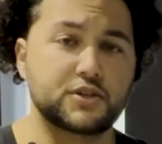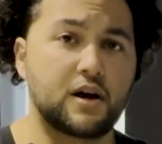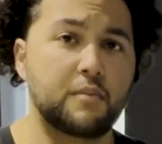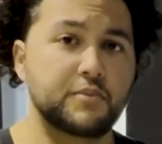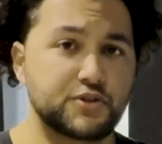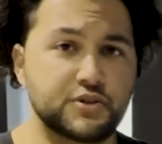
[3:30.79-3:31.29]

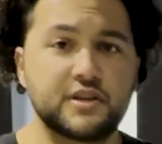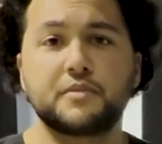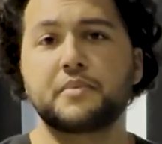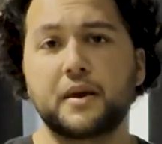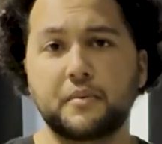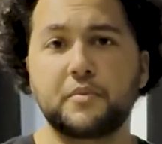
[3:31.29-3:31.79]
job, but you need to
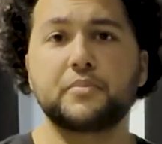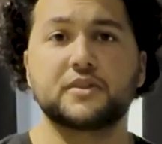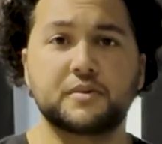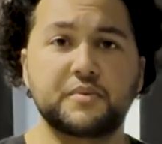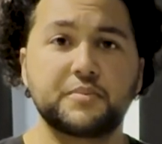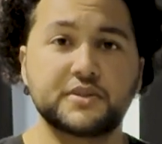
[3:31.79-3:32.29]
be able to put
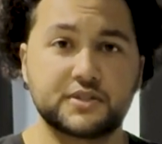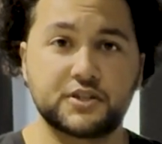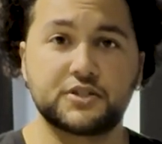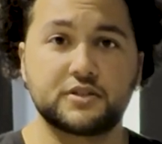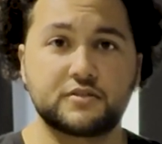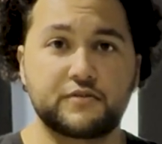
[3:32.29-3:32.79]
them in
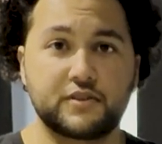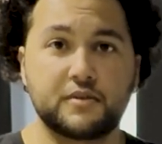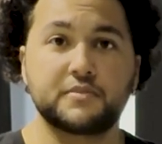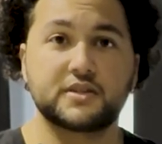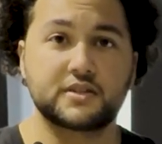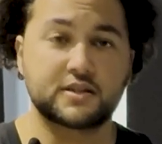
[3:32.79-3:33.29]
positions for them
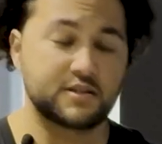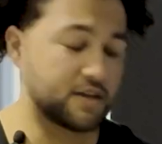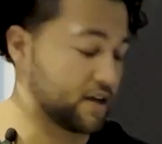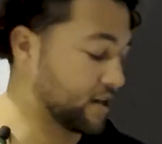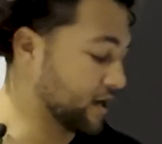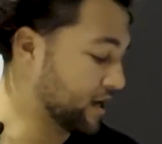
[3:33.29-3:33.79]
to
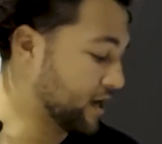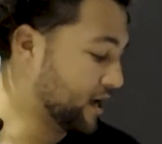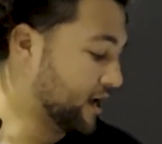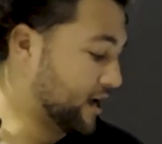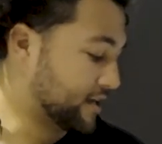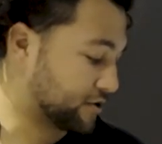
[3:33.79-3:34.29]
succeed.
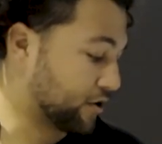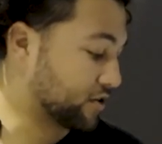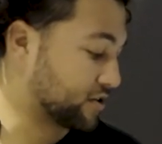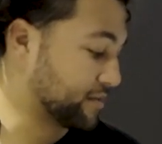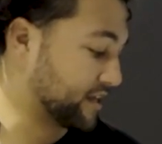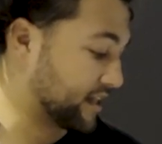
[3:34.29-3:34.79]
And so
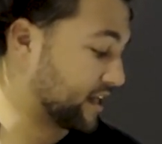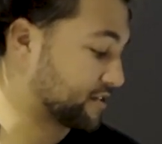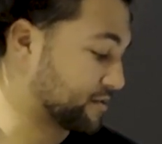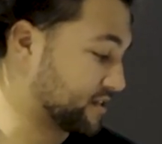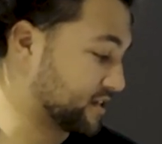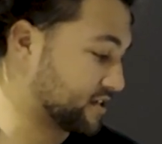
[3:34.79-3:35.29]
ultimately, that's
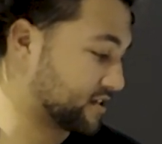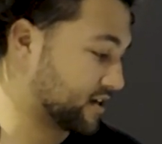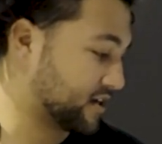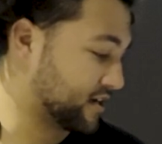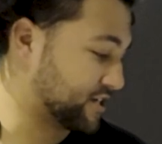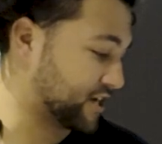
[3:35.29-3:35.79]
what this
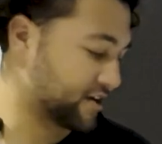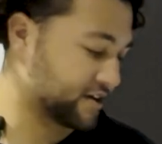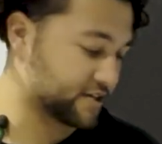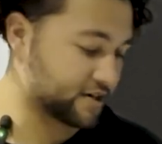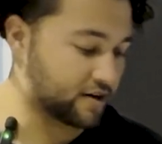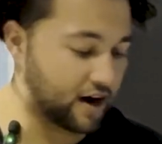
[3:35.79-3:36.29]
chair
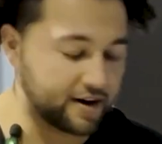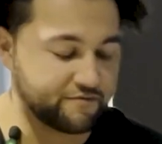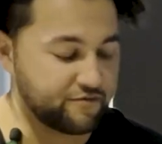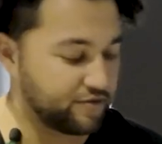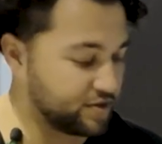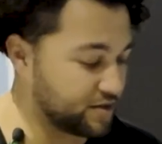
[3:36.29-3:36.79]
is here. I
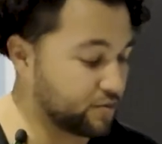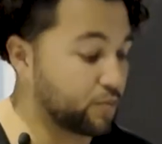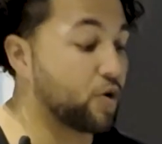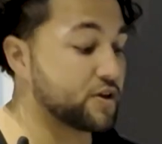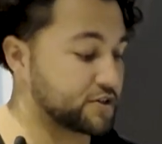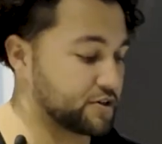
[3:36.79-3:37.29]

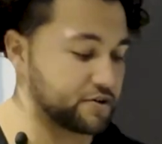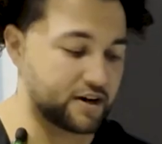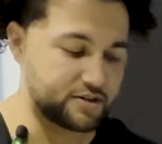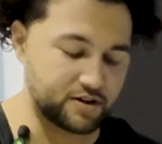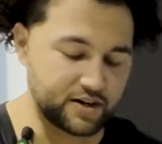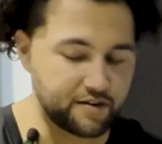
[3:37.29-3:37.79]
was the
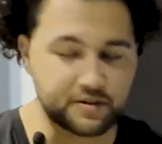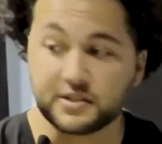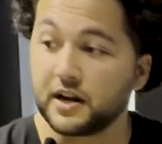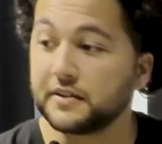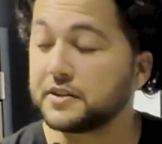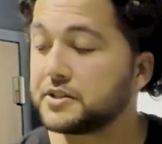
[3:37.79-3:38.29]
director. I never
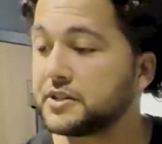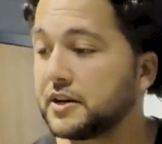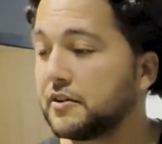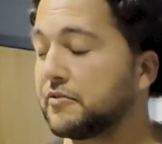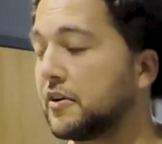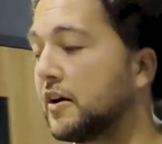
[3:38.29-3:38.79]
sat in this
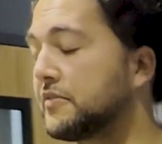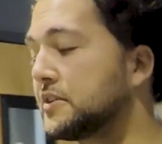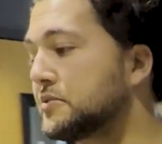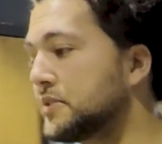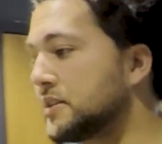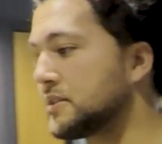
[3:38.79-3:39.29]
chair for
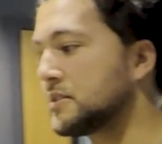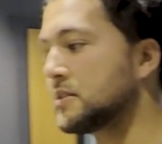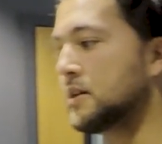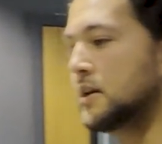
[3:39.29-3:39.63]
obvious reasons.